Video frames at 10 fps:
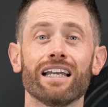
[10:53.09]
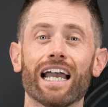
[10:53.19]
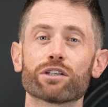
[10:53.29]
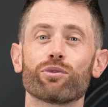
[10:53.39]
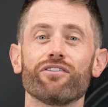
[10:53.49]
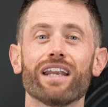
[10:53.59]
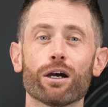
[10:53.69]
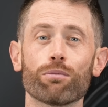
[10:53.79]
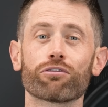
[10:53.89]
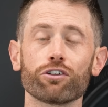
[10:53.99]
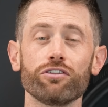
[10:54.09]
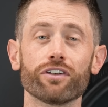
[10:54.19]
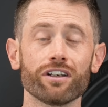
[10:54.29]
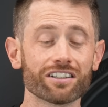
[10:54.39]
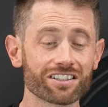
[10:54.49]
as we've now
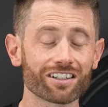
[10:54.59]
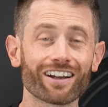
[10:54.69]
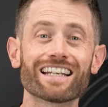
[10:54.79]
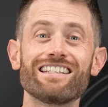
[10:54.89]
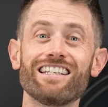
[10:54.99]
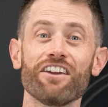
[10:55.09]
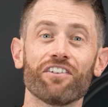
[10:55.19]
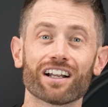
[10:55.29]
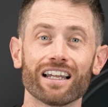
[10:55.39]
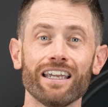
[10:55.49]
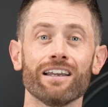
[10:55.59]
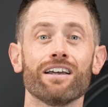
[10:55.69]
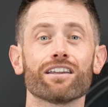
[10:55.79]
proven scientifically